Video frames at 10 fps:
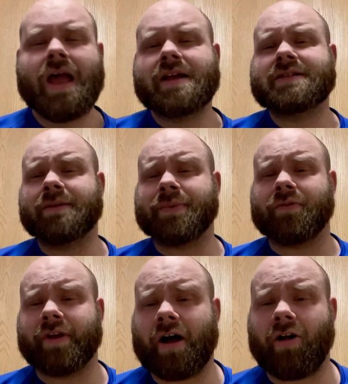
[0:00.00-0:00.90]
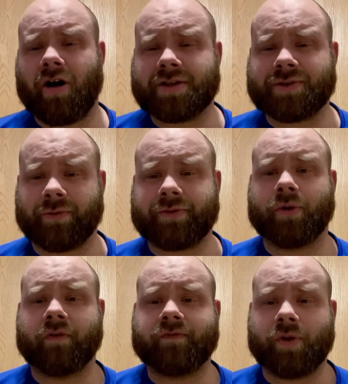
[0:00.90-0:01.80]
Typically, I'll also
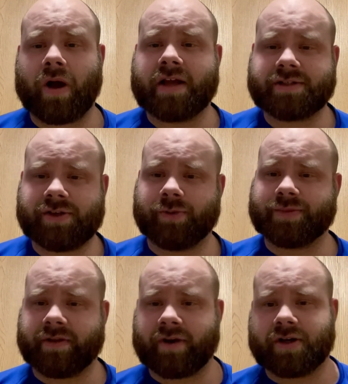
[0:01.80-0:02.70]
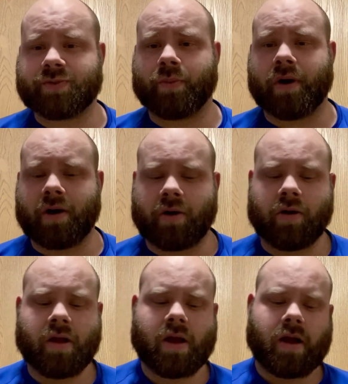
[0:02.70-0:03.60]
throw a few ice cubes in there as well,
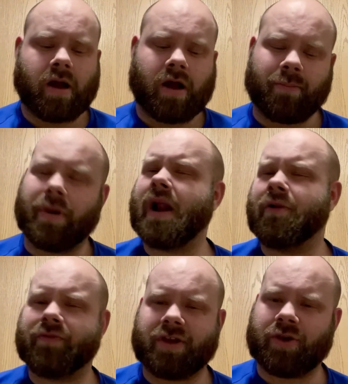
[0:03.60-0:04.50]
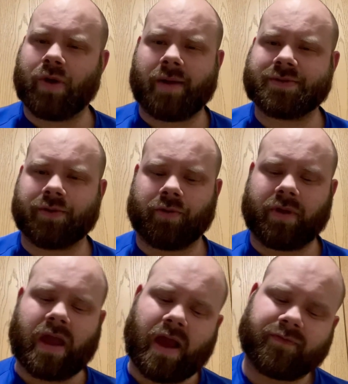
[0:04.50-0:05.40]
but I don't think you
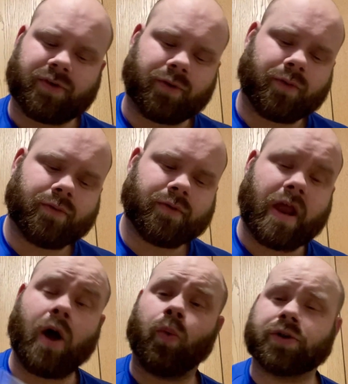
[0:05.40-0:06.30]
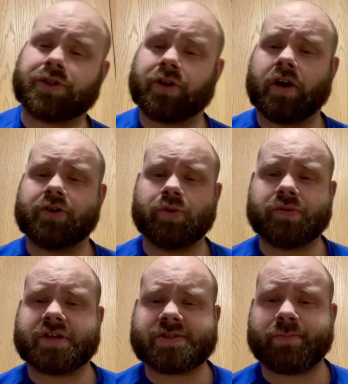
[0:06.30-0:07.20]
absolutely have to. Now, what you're going to do
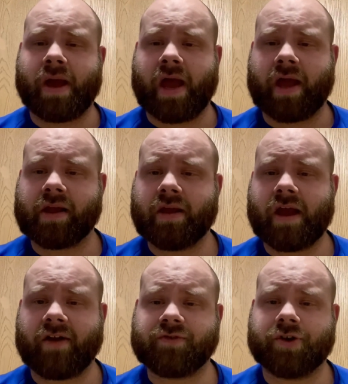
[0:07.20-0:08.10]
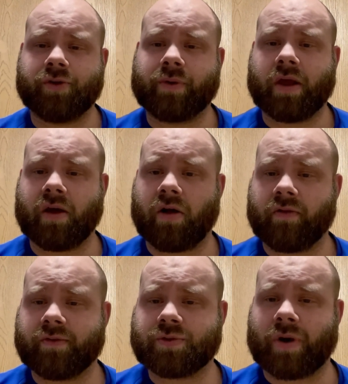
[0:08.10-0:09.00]
with this bag after you get all
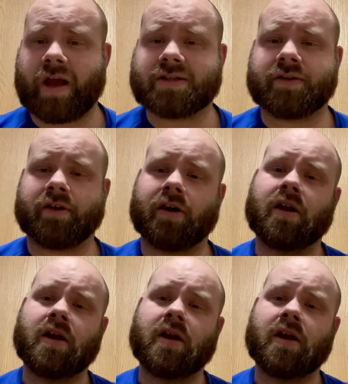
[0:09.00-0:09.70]
of those rags in there